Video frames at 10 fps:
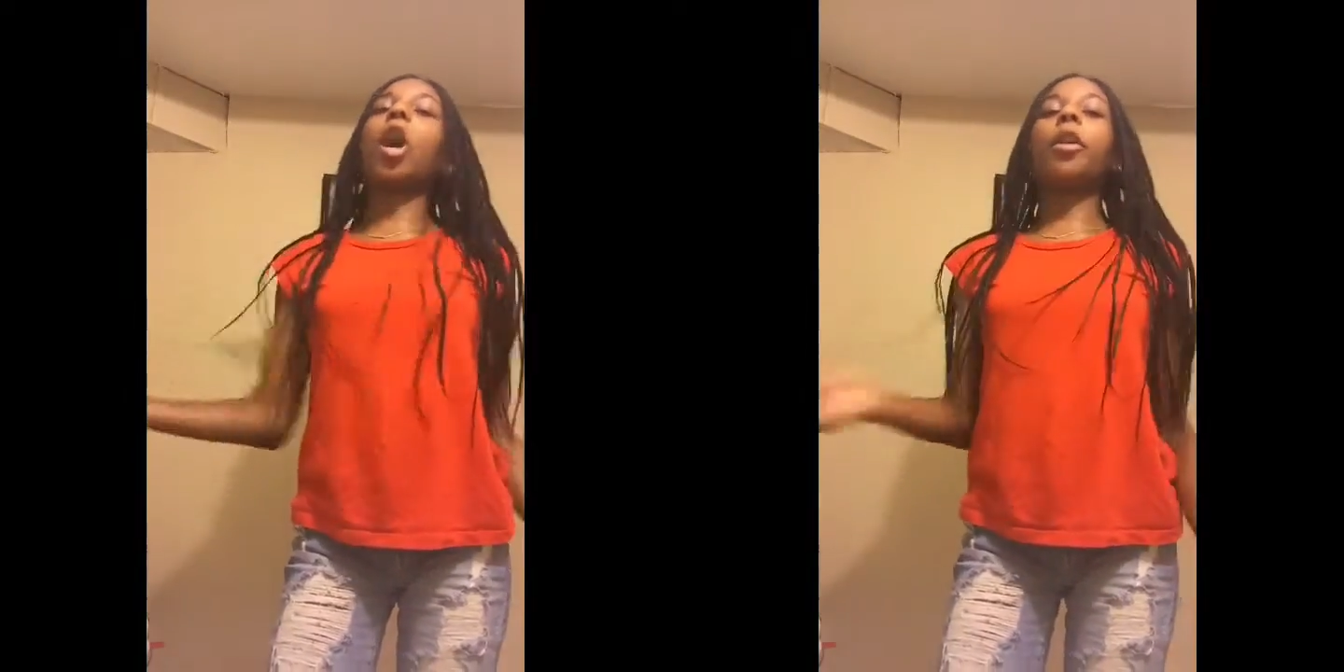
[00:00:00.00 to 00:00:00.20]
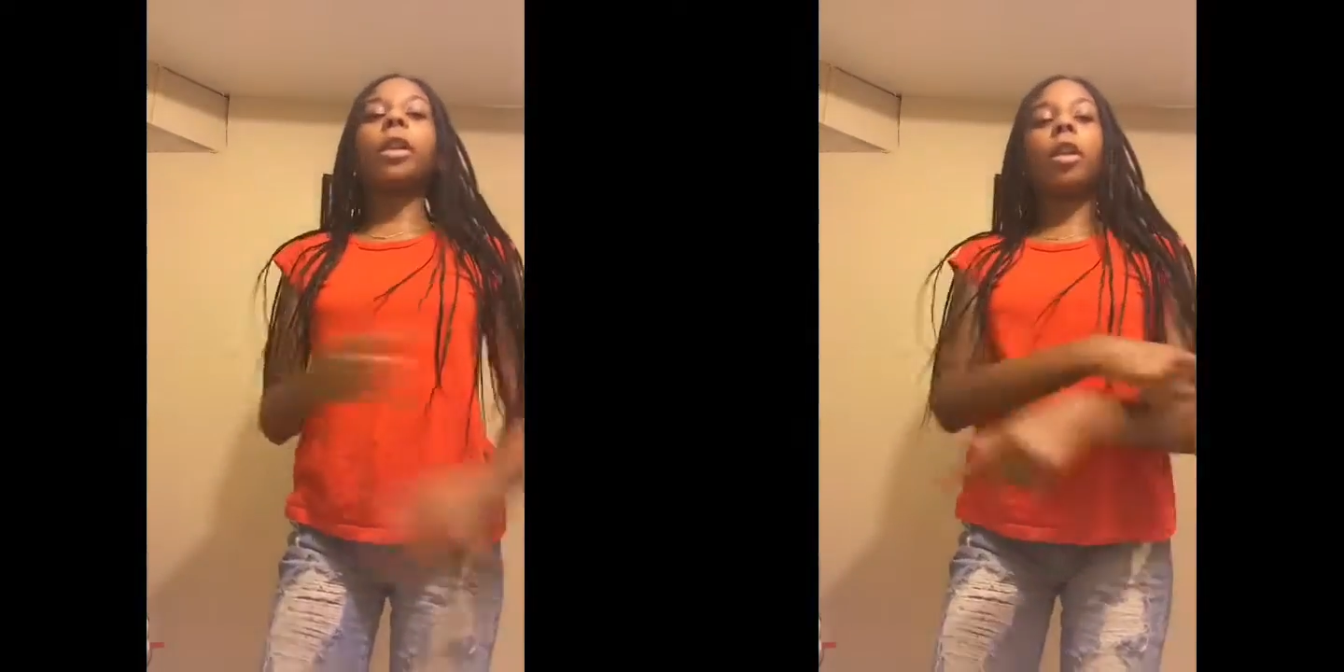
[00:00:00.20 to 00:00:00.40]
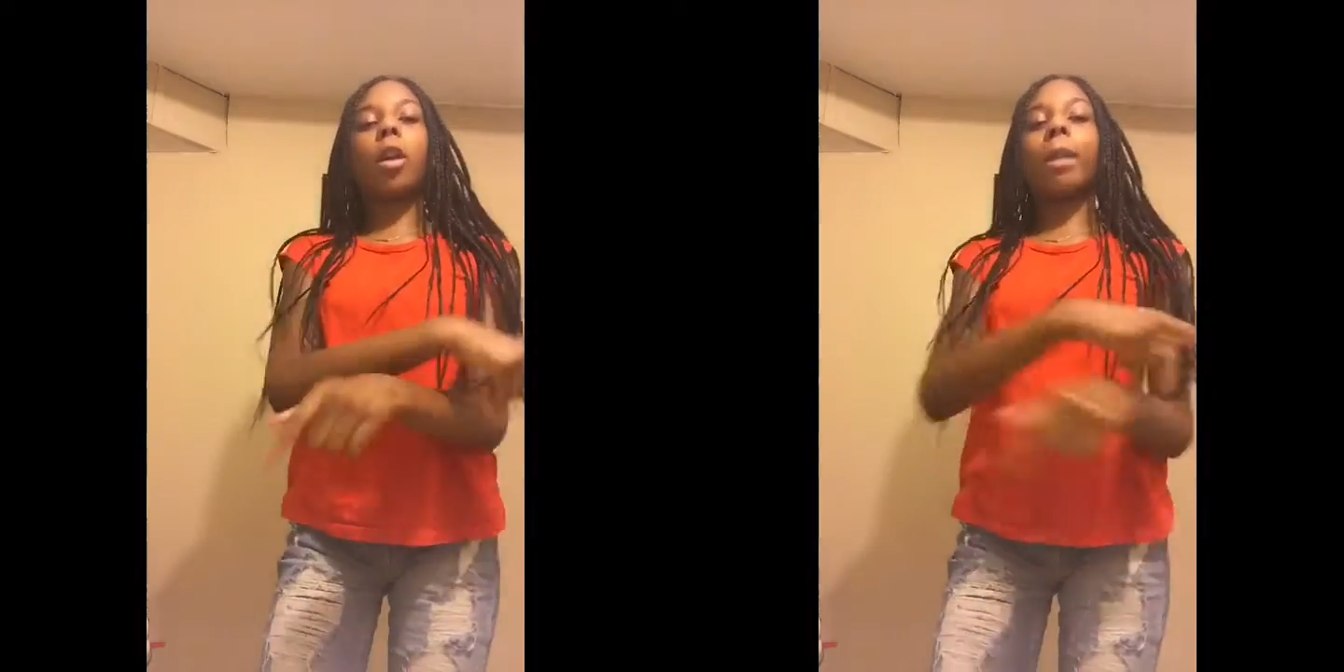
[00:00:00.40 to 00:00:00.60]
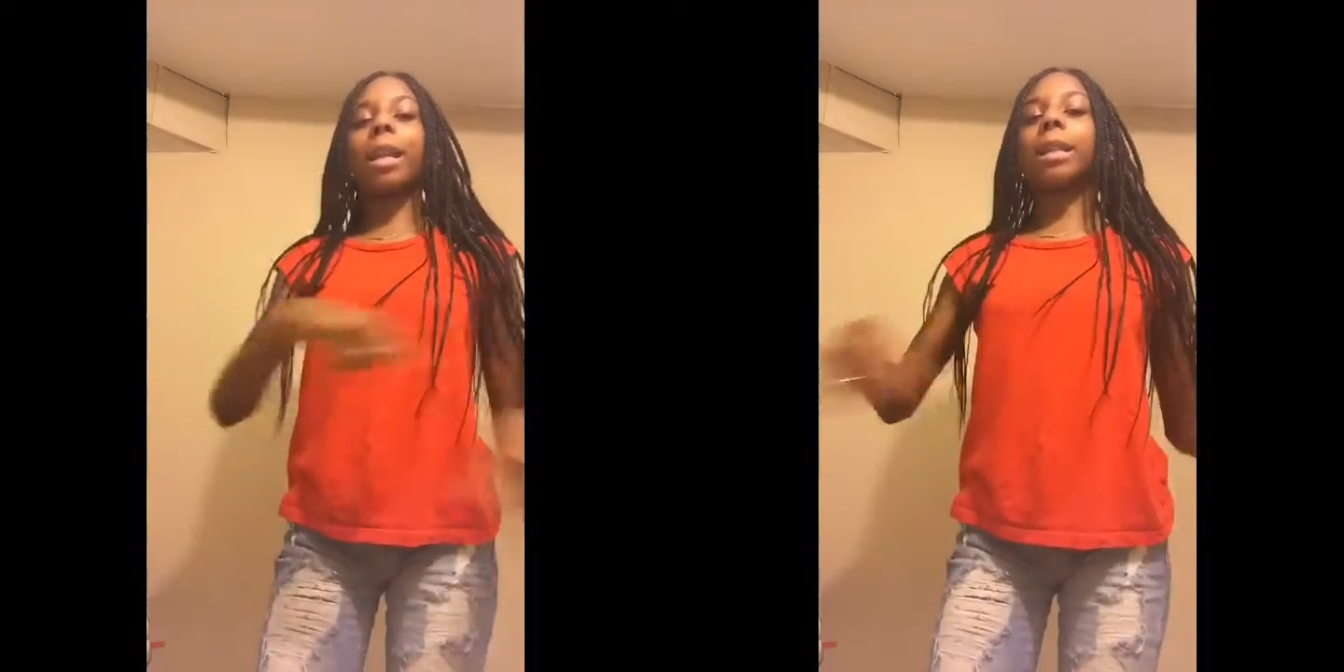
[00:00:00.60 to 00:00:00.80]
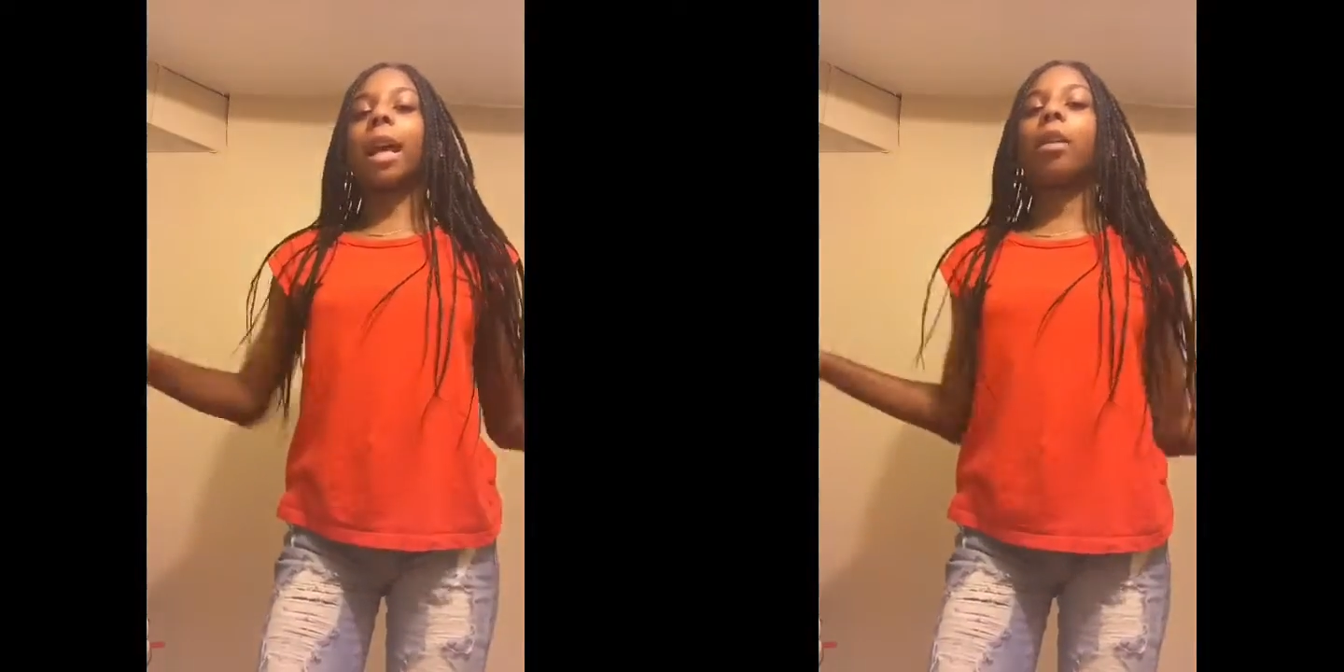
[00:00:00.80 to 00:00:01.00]
already know
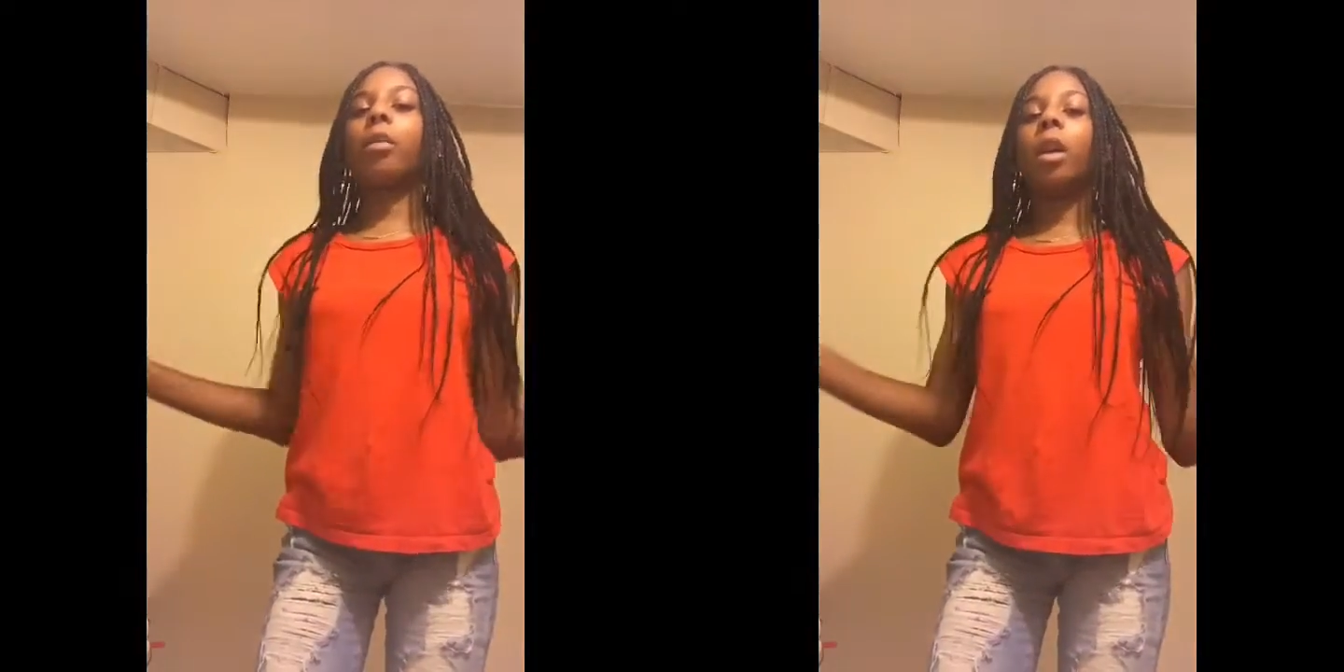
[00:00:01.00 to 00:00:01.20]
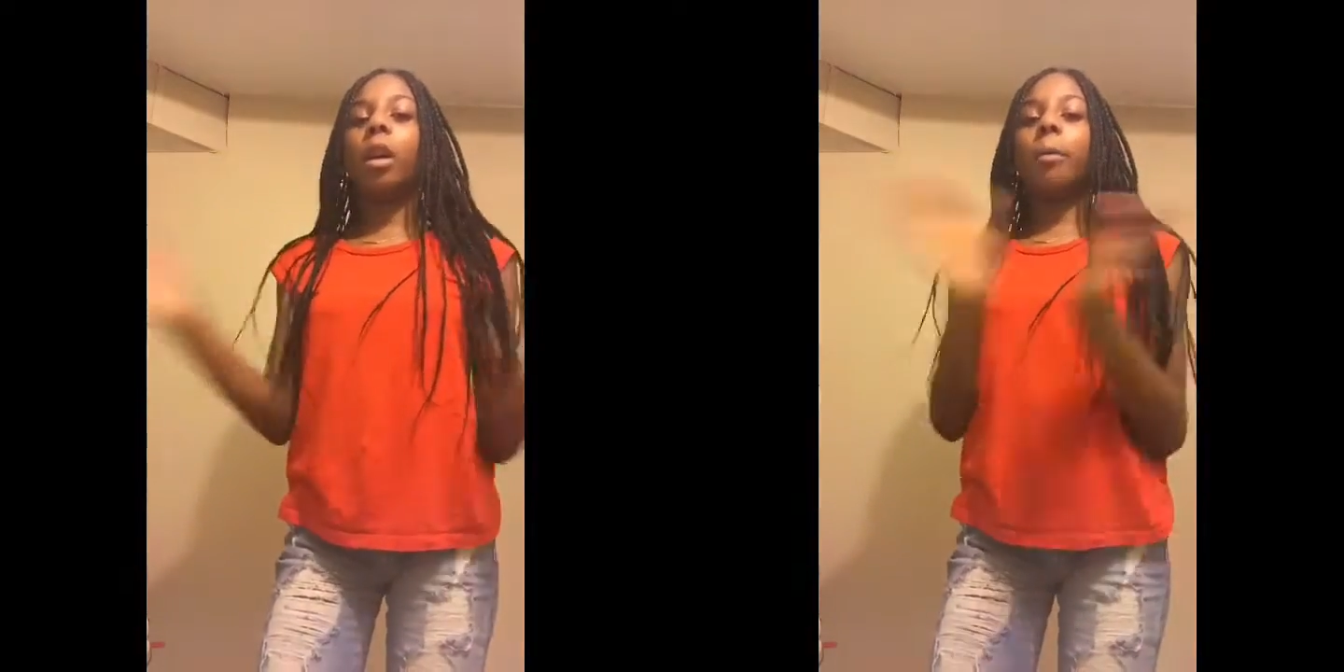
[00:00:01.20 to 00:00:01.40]
by the title,